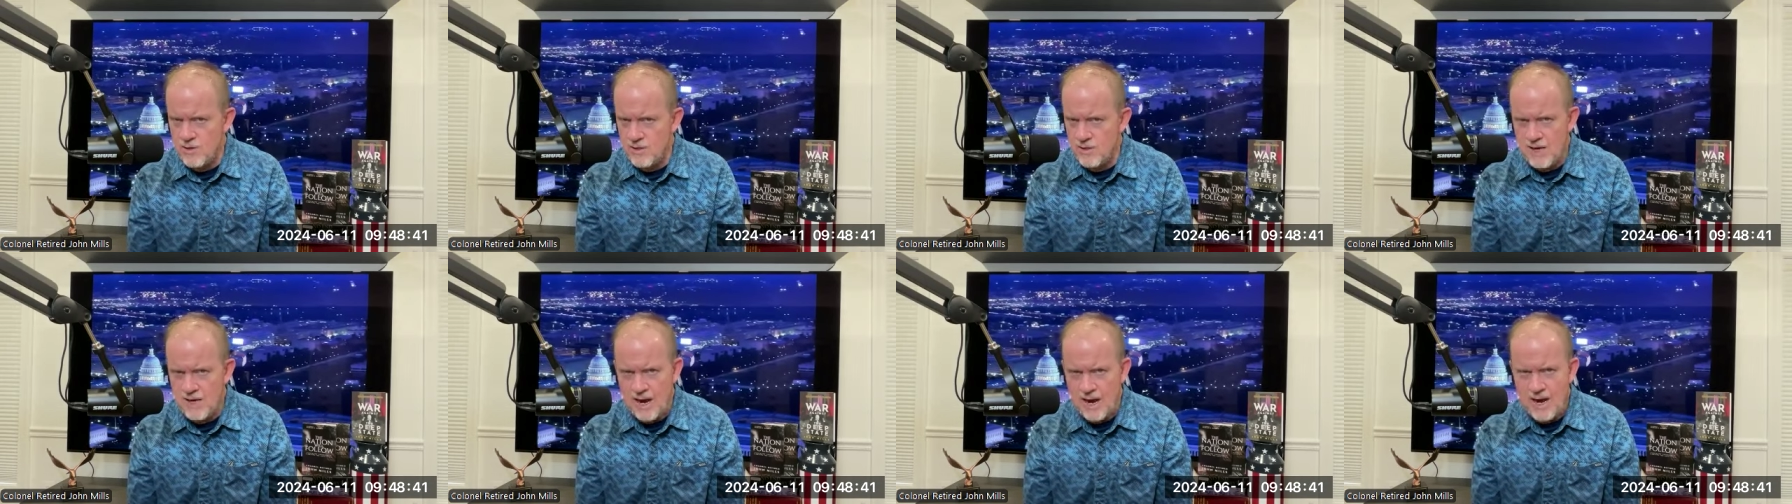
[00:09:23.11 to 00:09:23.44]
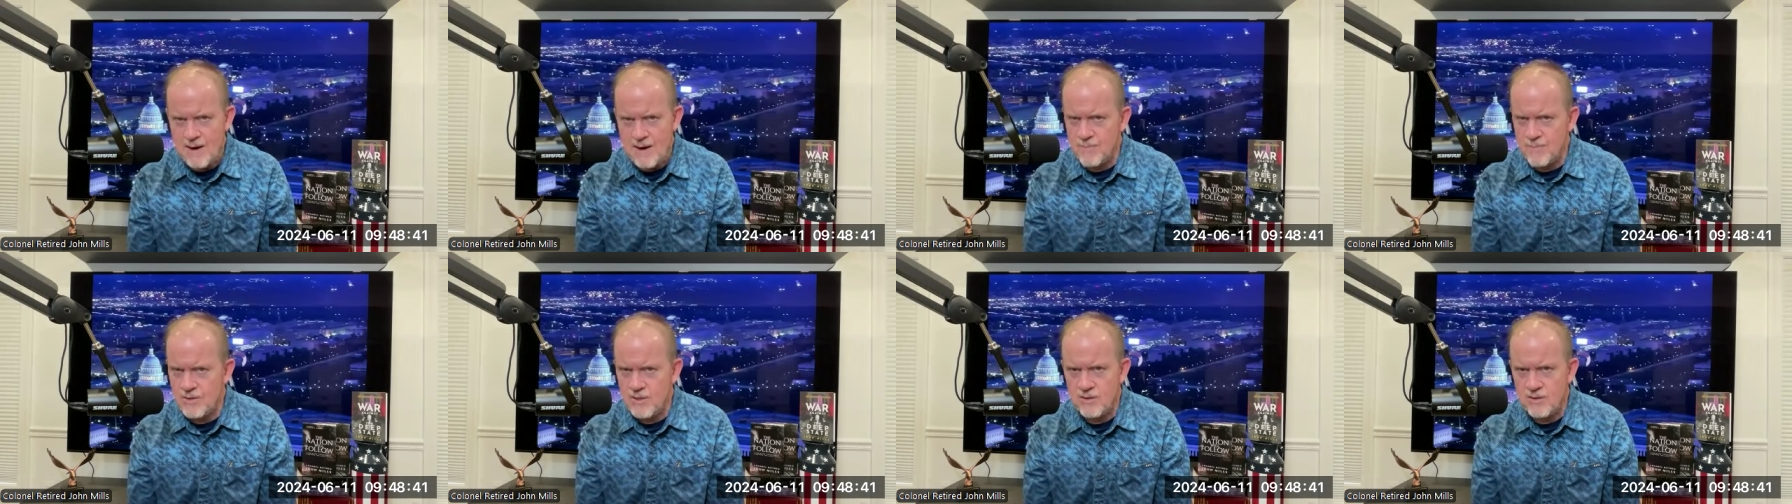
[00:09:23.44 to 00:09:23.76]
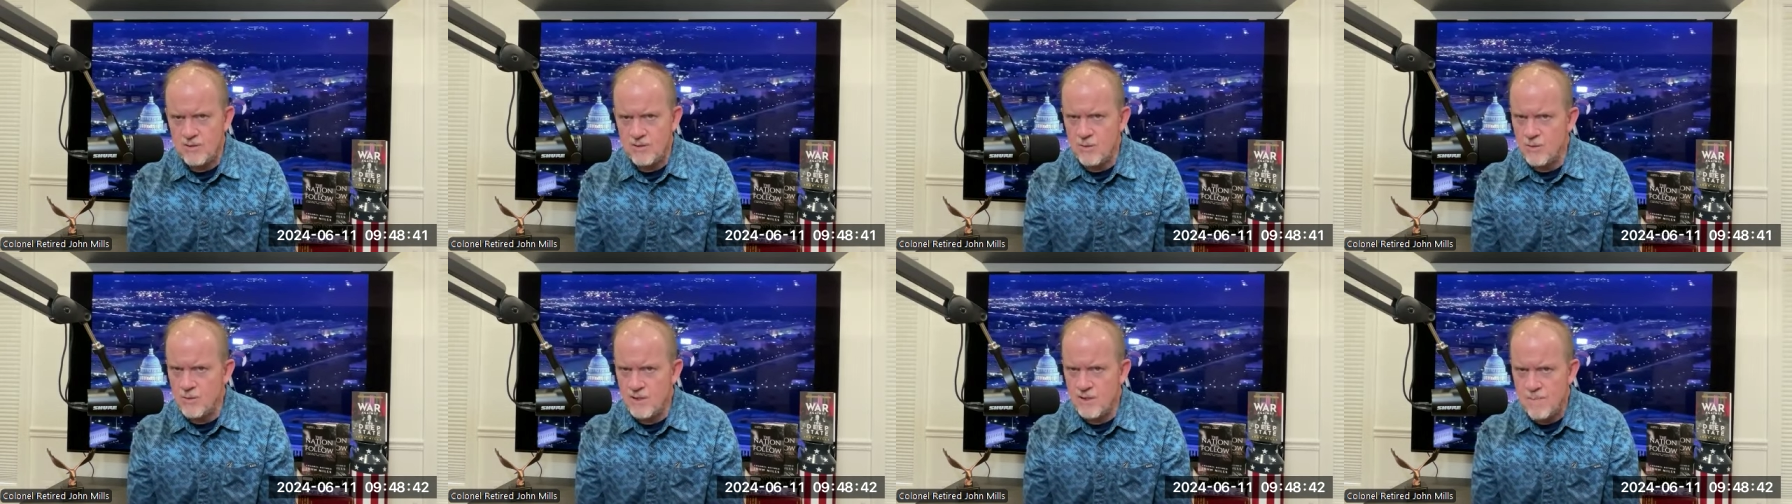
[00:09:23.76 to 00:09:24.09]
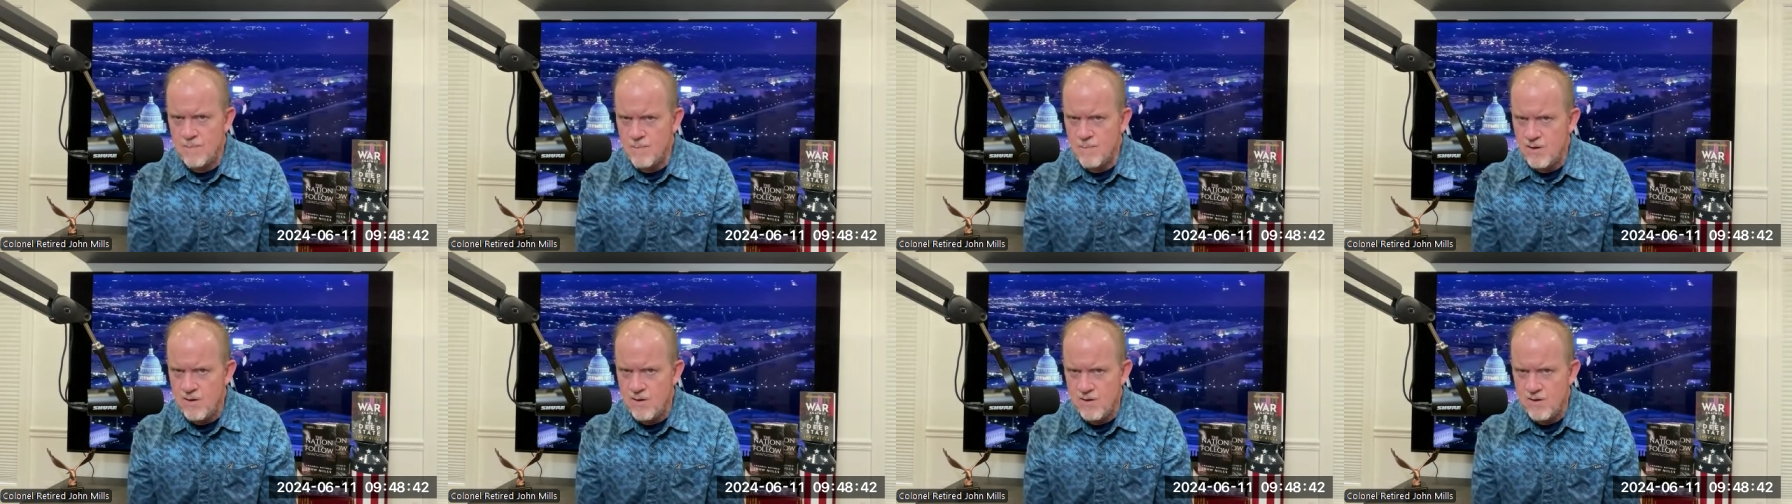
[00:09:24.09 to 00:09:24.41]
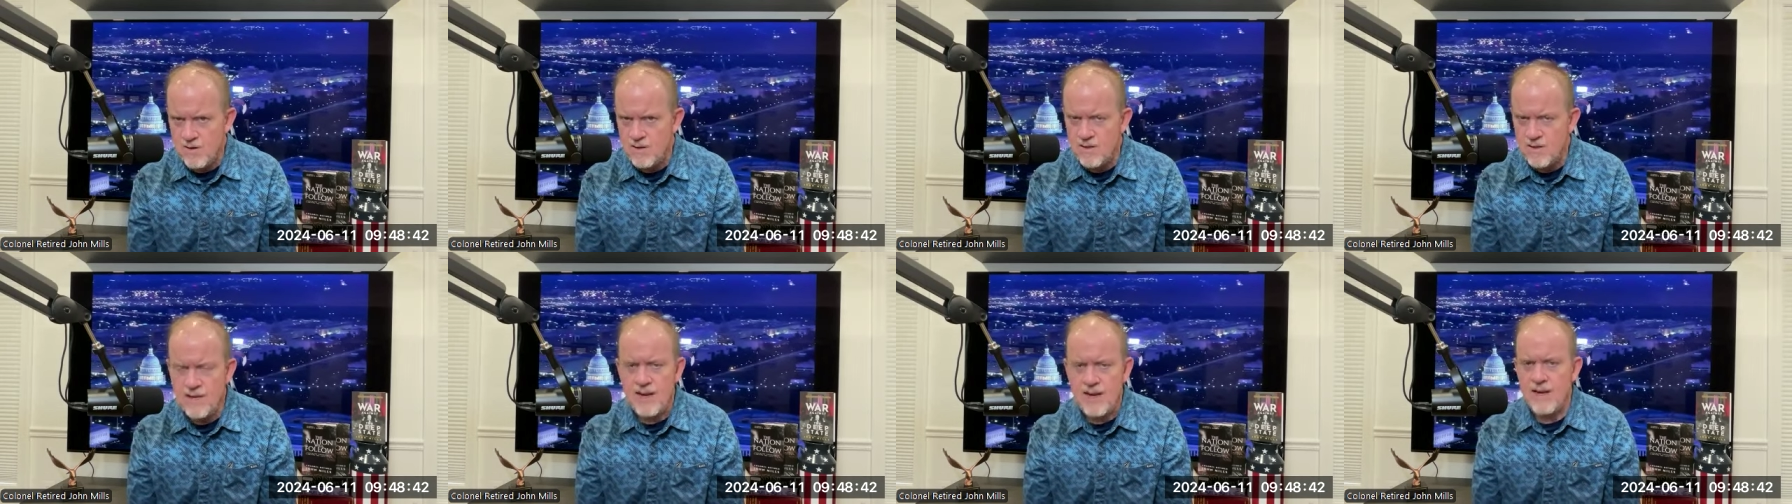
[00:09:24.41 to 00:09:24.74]
is absolutely part
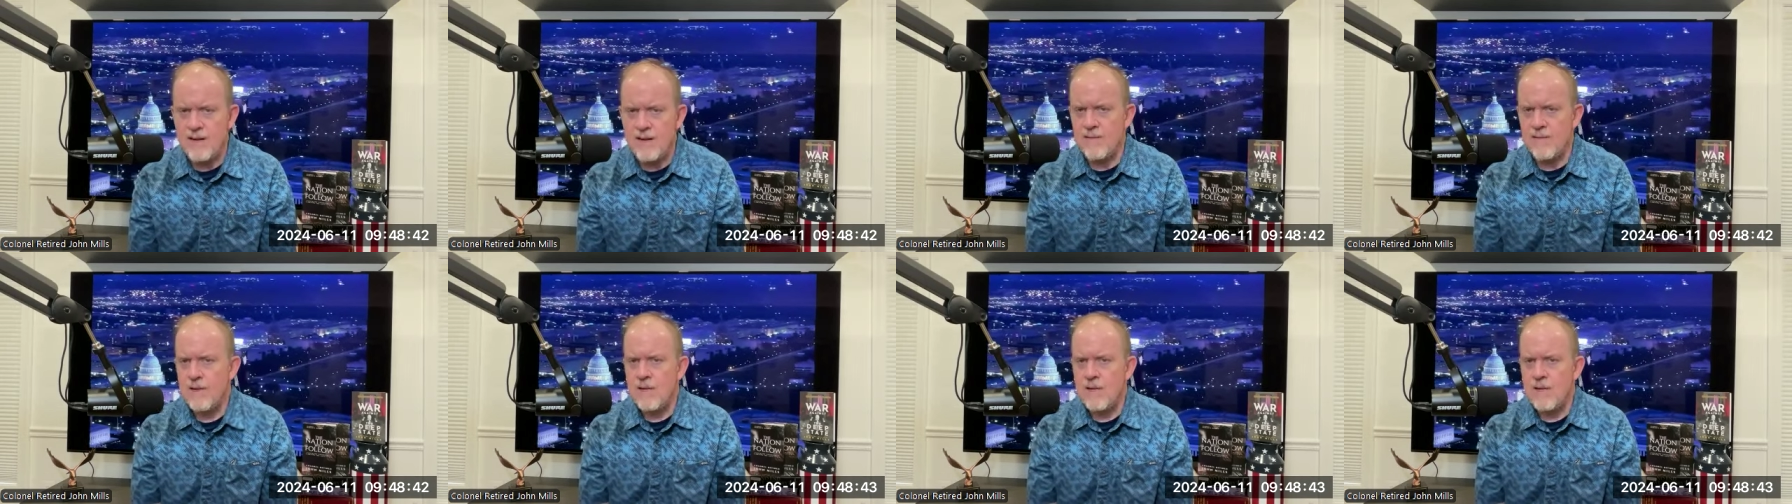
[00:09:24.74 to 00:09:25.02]
of that.